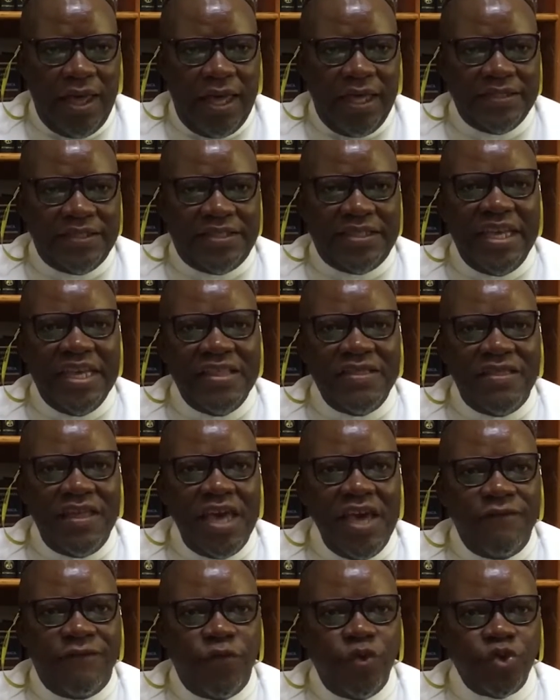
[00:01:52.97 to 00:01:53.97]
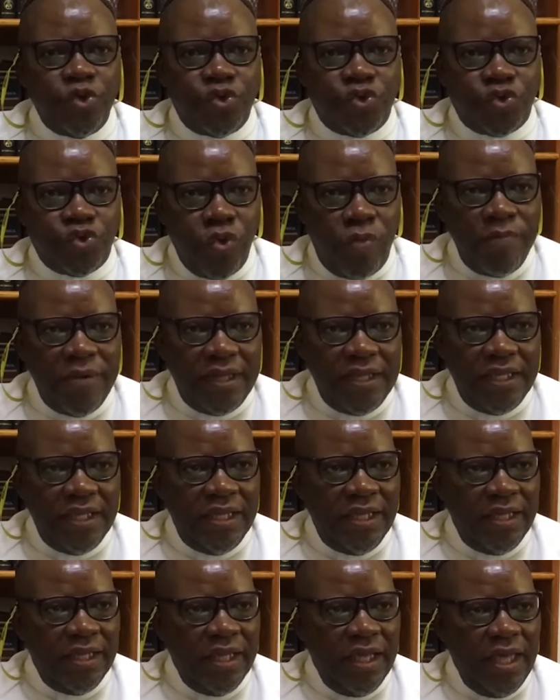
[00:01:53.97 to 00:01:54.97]
staying there for so
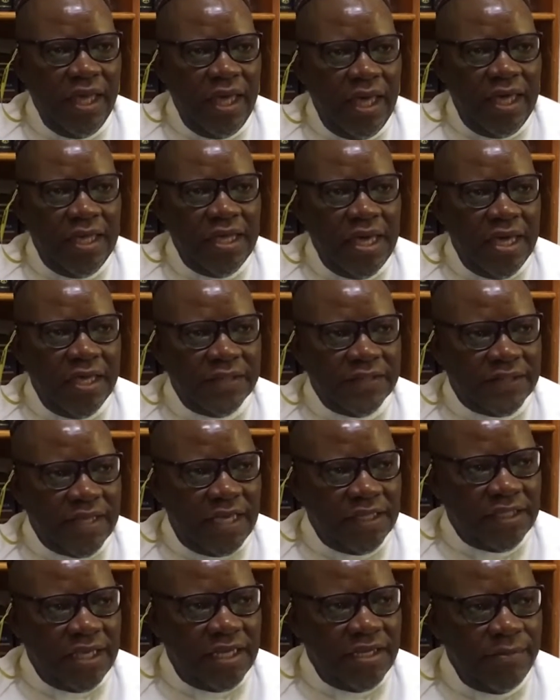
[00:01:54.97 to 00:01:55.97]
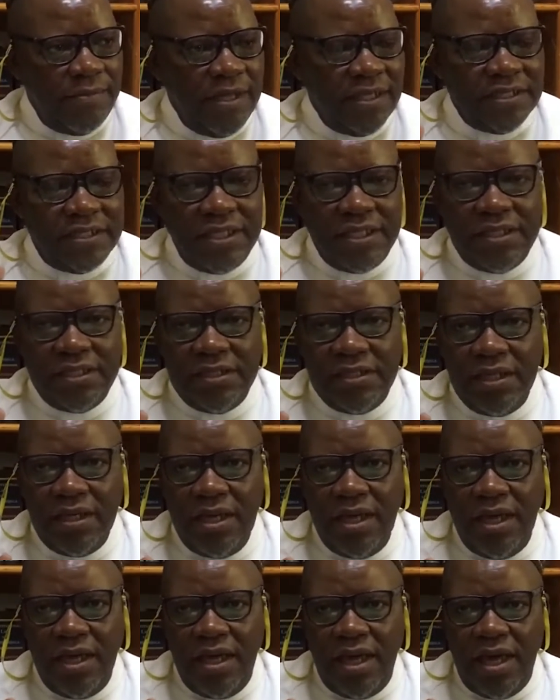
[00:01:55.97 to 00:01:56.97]
many years. I shan't mention
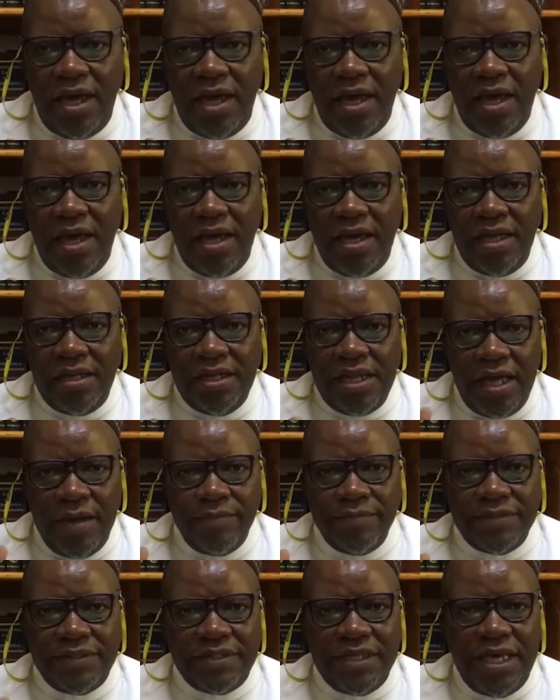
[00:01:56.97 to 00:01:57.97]
names.